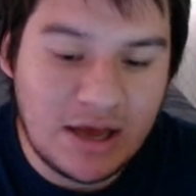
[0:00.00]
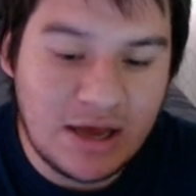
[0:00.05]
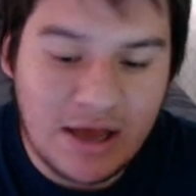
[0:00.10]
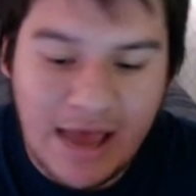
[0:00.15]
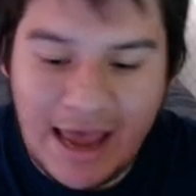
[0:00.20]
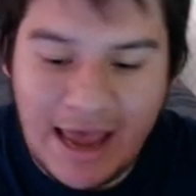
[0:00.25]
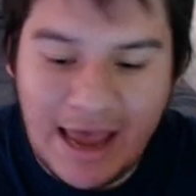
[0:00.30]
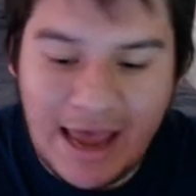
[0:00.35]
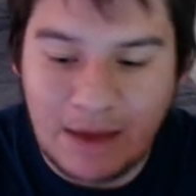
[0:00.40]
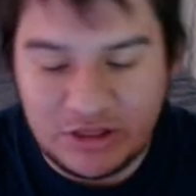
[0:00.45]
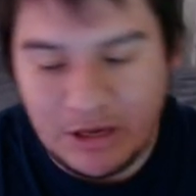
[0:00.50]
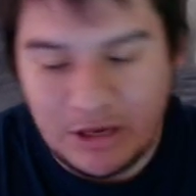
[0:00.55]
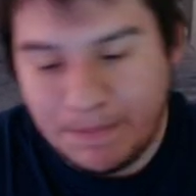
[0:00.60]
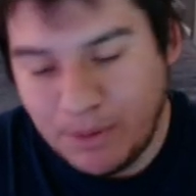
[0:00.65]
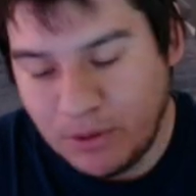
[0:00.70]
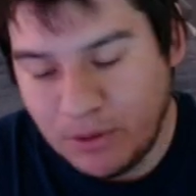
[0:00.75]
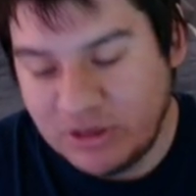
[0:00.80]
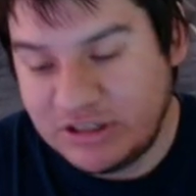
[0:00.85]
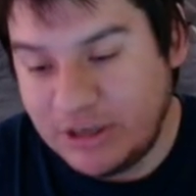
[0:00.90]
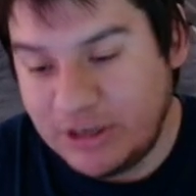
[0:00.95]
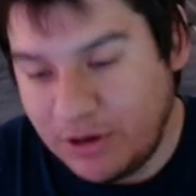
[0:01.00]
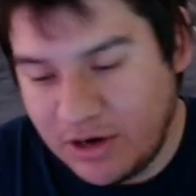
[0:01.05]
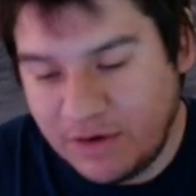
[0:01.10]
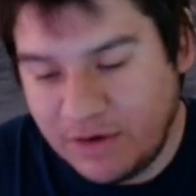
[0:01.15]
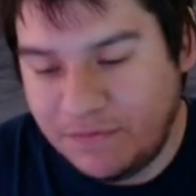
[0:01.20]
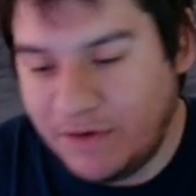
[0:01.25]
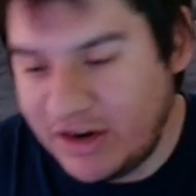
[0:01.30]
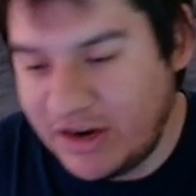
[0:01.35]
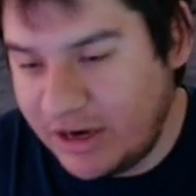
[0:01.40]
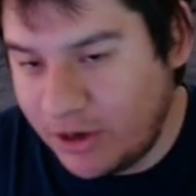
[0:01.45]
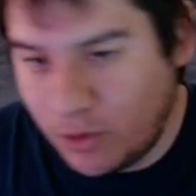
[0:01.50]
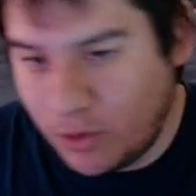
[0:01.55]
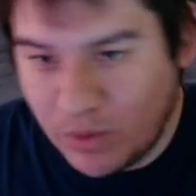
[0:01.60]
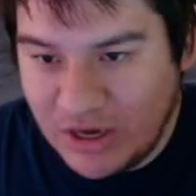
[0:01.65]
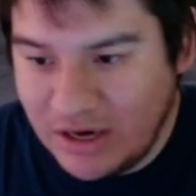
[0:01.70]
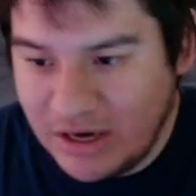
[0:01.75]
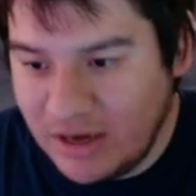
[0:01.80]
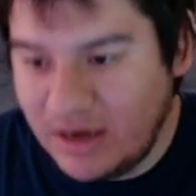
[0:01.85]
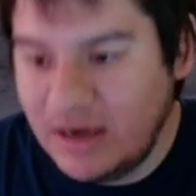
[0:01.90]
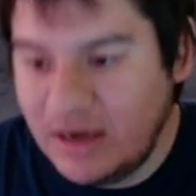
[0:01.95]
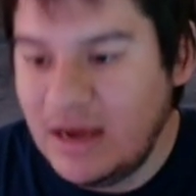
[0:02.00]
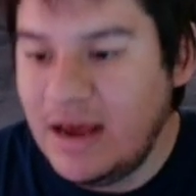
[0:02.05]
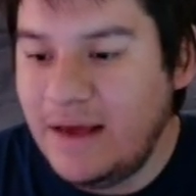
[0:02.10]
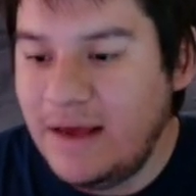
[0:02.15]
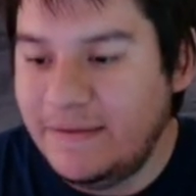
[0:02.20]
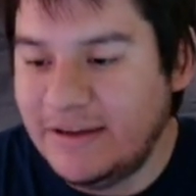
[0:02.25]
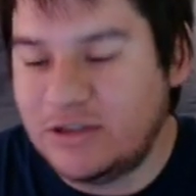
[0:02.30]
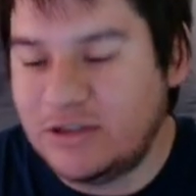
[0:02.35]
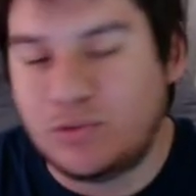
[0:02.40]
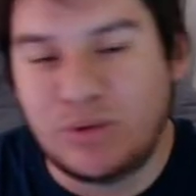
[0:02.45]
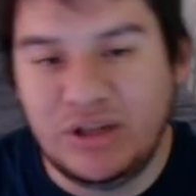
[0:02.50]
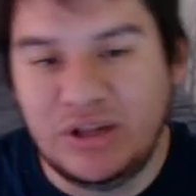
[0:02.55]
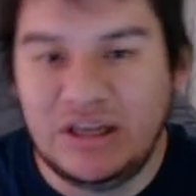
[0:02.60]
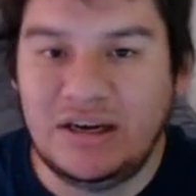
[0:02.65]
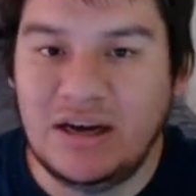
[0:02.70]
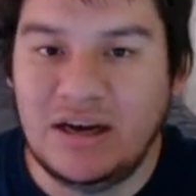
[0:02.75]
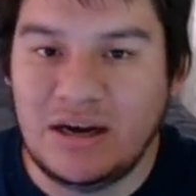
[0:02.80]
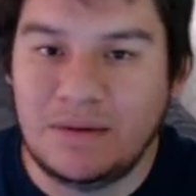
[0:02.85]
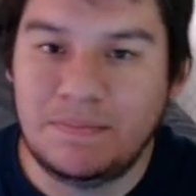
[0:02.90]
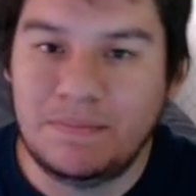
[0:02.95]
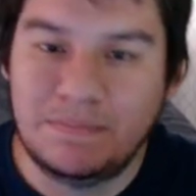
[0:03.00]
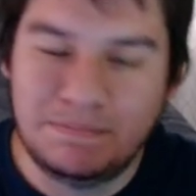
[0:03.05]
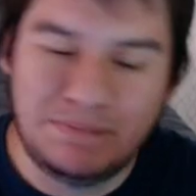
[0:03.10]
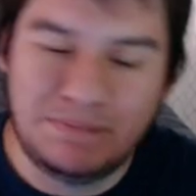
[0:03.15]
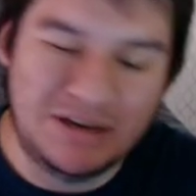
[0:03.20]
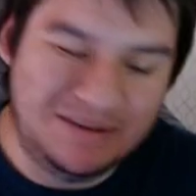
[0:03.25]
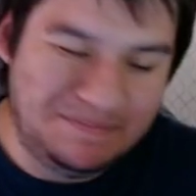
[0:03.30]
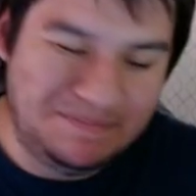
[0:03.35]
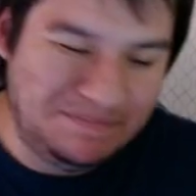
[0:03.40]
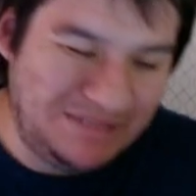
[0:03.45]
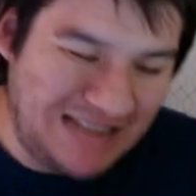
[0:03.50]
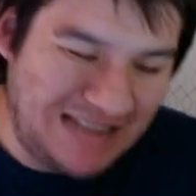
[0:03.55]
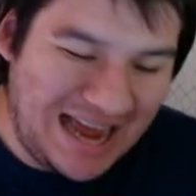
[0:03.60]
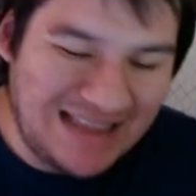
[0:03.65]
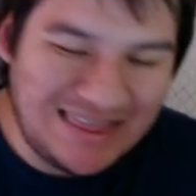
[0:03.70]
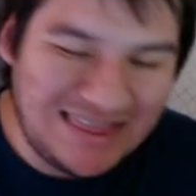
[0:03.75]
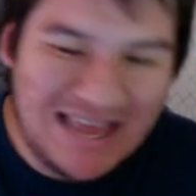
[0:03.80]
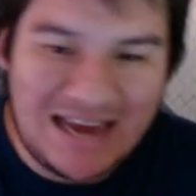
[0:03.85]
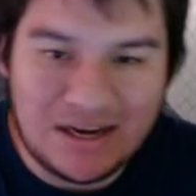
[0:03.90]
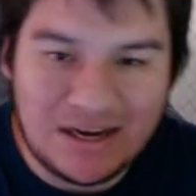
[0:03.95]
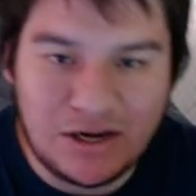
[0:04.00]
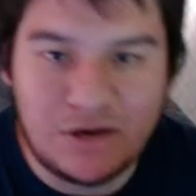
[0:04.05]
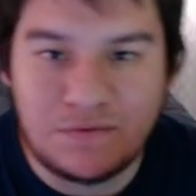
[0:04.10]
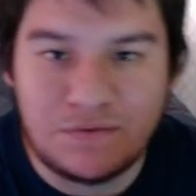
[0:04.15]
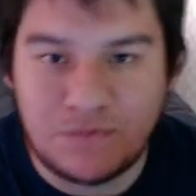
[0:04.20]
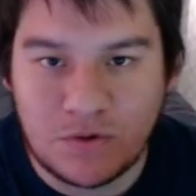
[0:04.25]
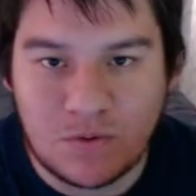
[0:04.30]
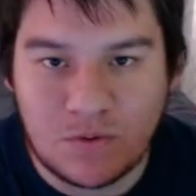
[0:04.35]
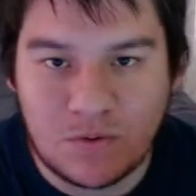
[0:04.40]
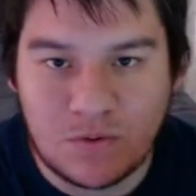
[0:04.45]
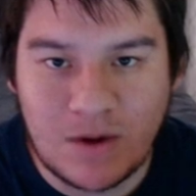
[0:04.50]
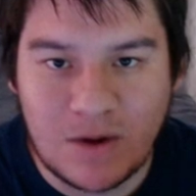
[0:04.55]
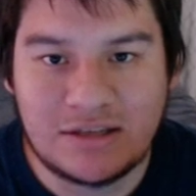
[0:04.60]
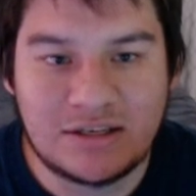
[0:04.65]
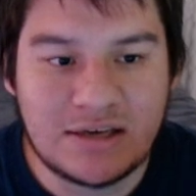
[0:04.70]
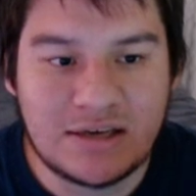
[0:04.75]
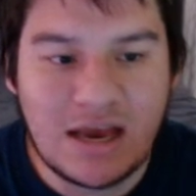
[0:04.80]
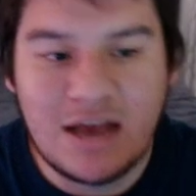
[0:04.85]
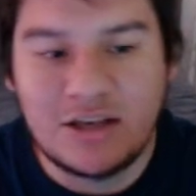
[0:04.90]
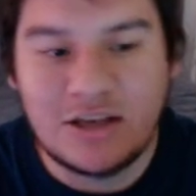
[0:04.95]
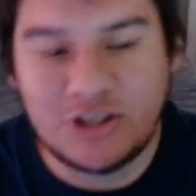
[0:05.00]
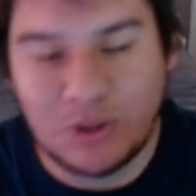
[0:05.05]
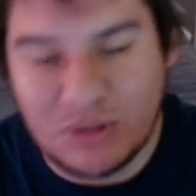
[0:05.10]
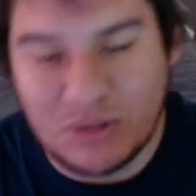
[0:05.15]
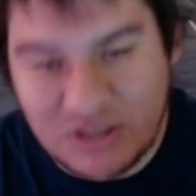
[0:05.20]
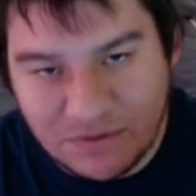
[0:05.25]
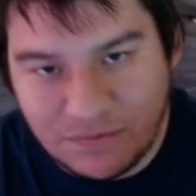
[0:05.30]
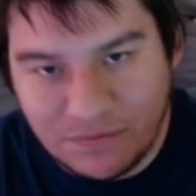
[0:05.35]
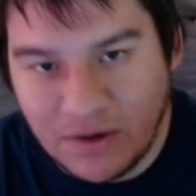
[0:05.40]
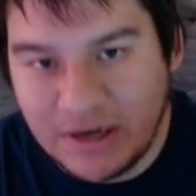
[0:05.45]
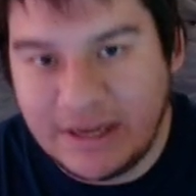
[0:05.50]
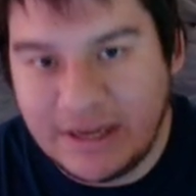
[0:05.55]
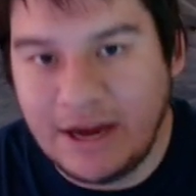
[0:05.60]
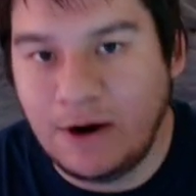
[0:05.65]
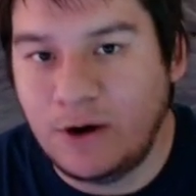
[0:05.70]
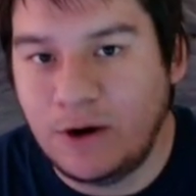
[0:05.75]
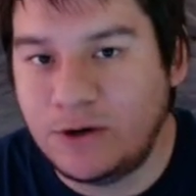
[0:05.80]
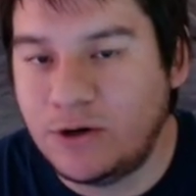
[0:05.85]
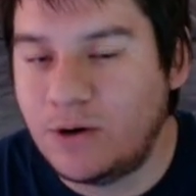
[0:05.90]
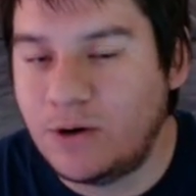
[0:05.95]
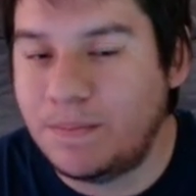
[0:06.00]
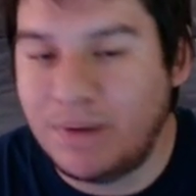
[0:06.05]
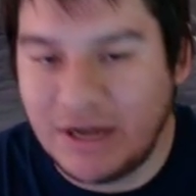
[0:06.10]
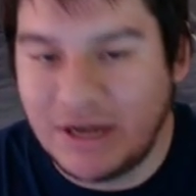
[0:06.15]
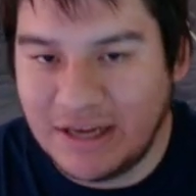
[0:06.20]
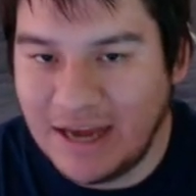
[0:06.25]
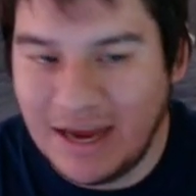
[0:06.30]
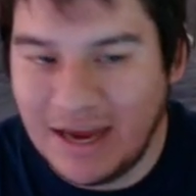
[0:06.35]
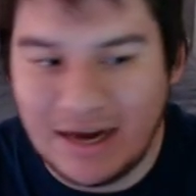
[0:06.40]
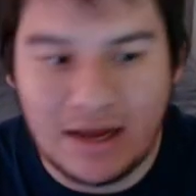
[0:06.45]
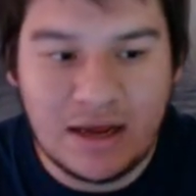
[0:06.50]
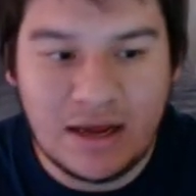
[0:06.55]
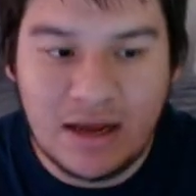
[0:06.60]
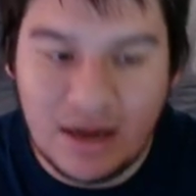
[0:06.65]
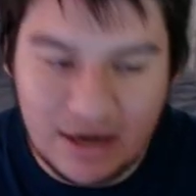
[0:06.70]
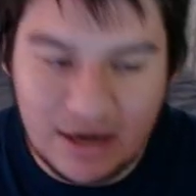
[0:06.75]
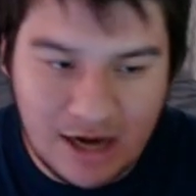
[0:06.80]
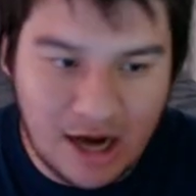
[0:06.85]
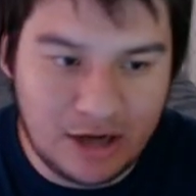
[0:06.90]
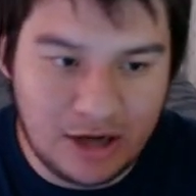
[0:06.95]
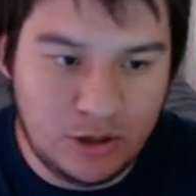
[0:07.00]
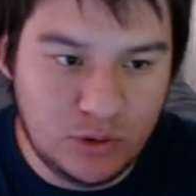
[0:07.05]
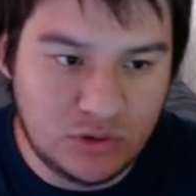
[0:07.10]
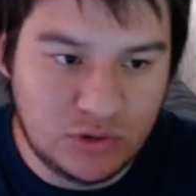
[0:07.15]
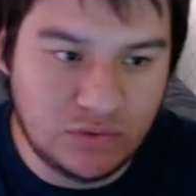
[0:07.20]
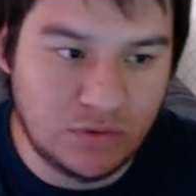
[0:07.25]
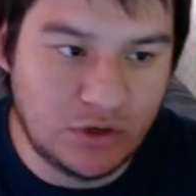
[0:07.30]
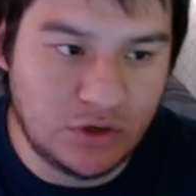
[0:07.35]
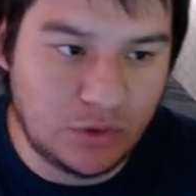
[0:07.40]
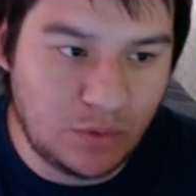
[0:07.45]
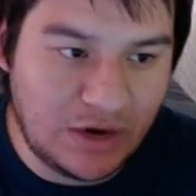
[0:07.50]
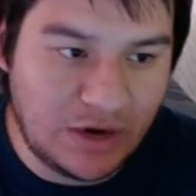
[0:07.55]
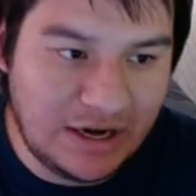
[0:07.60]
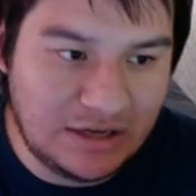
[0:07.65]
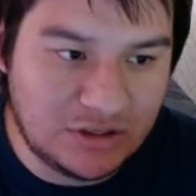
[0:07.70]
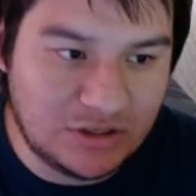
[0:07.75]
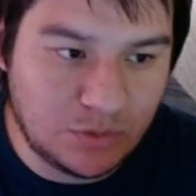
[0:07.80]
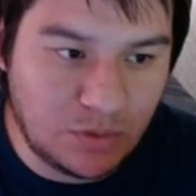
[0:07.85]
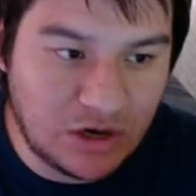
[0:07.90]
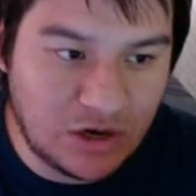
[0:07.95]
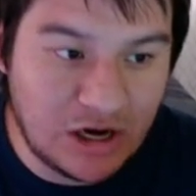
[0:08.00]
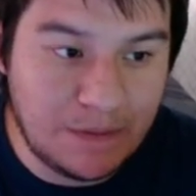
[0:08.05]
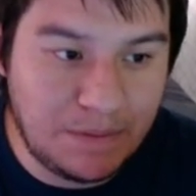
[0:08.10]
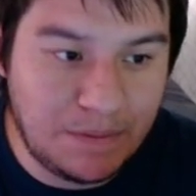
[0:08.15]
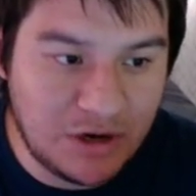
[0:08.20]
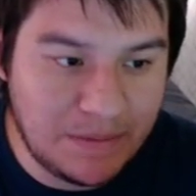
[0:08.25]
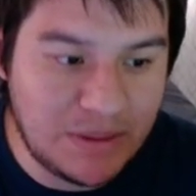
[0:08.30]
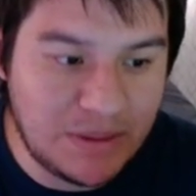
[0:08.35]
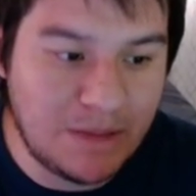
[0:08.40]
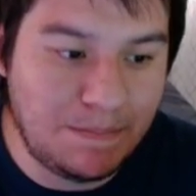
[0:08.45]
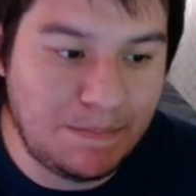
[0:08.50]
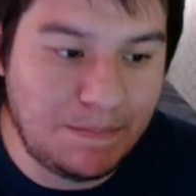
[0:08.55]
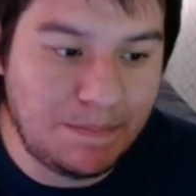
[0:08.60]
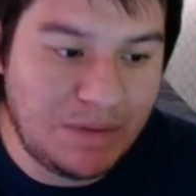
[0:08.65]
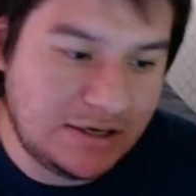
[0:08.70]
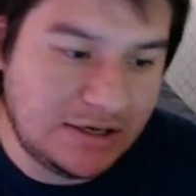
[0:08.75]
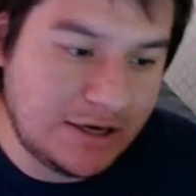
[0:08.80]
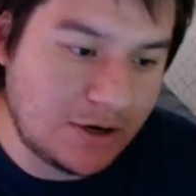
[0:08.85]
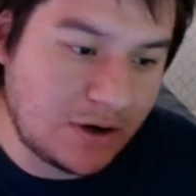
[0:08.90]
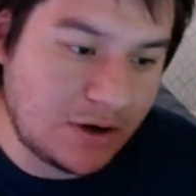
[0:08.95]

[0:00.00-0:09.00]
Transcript: And with the opponents that you're going to fight in arena, that's really good, but not that good for raids. So he's a fun character, but again, not useful in raids. We're going to put him in the B tier.